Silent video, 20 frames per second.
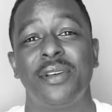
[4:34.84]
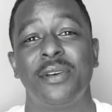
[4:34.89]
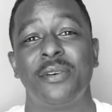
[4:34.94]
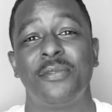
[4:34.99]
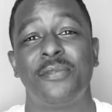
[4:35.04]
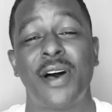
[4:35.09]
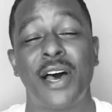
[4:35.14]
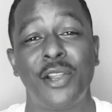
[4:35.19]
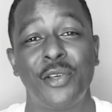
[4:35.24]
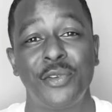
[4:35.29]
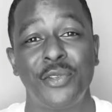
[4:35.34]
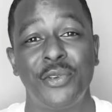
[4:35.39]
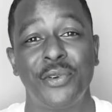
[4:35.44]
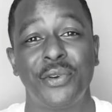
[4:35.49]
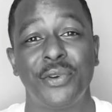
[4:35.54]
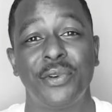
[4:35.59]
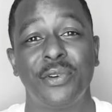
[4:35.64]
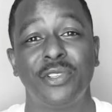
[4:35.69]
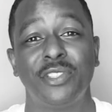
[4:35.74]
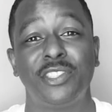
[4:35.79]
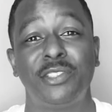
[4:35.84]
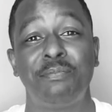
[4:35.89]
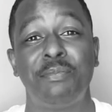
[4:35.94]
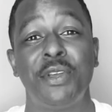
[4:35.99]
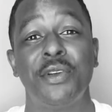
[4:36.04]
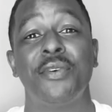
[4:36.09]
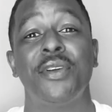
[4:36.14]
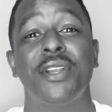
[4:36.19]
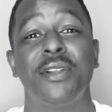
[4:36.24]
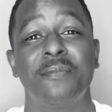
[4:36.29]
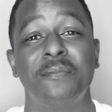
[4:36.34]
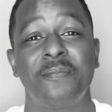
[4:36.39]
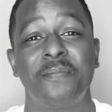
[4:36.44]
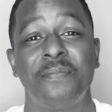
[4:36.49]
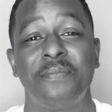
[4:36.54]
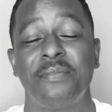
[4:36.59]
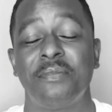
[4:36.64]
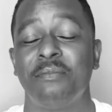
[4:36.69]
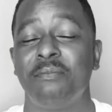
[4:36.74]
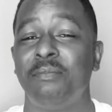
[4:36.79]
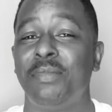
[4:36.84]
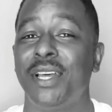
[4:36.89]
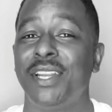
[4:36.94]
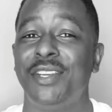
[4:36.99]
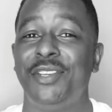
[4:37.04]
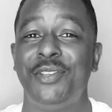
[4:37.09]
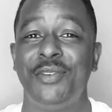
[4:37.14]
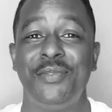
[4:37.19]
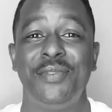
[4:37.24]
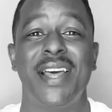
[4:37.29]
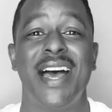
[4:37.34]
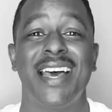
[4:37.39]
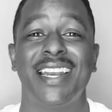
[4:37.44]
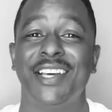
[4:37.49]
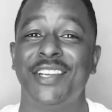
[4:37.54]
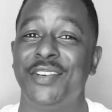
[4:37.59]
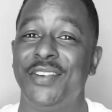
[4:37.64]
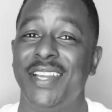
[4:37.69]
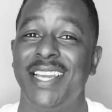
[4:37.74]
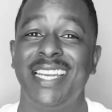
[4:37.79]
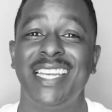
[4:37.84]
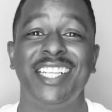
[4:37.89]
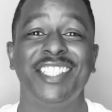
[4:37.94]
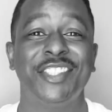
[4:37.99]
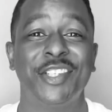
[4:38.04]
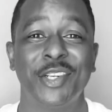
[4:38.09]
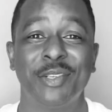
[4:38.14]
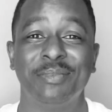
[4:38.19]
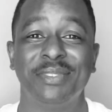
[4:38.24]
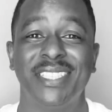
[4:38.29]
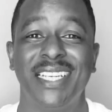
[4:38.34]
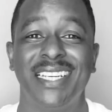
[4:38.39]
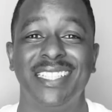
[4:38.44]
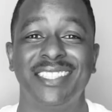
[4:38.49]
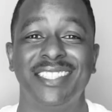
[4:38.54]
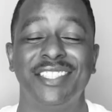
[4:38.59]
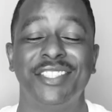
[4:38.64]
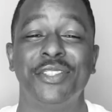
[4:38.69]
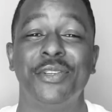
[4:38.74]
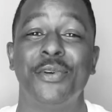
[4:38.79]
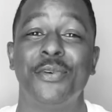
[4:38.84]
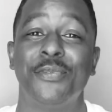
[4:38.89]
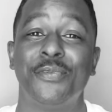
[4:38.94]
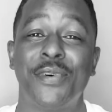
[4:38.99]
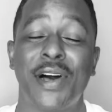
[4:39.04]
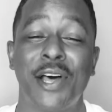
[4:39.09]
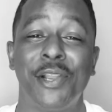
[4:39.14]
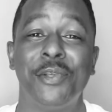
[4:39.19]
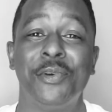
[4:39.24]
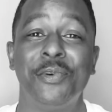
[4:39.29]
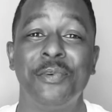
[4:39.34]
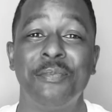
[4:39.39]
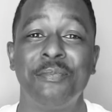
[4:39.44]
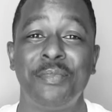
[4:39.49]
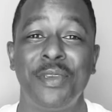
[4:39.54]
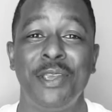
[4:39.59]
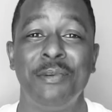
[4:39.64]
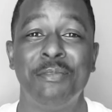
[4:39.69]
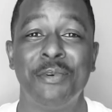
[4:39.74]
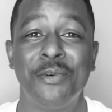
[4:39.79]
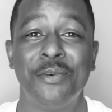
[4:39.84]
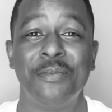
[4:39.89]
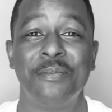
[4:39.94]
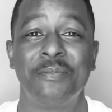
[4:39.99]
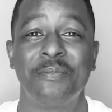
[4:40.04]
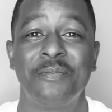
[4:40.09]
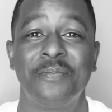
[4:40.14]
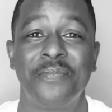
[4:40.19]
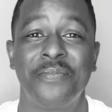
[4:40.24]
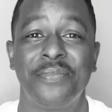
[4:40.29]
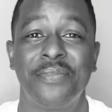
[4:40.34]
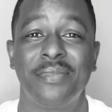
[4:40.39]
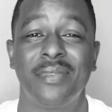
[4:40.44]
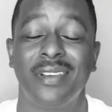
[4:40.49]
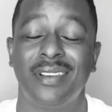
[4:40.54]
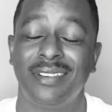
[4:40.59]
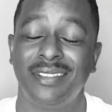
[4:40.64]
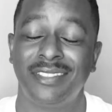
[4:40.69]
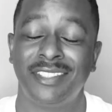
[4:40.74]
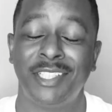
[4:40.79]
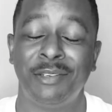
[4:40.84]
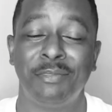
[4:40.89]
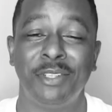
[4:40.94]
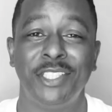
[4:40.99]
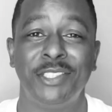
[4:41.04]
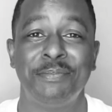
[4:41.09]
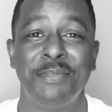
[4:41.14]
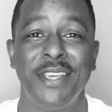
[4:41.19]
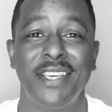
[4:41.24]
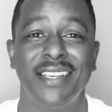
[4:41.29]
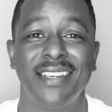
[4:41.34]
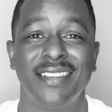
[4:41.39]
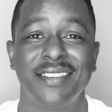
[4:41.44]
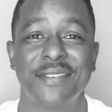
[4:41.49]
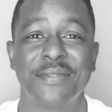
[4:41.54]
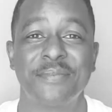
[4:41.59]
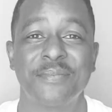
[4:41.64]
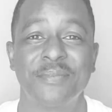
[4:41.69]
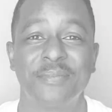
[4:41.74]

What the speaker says: follow your spirit, but do not under any circumstances follow people, simply speaking.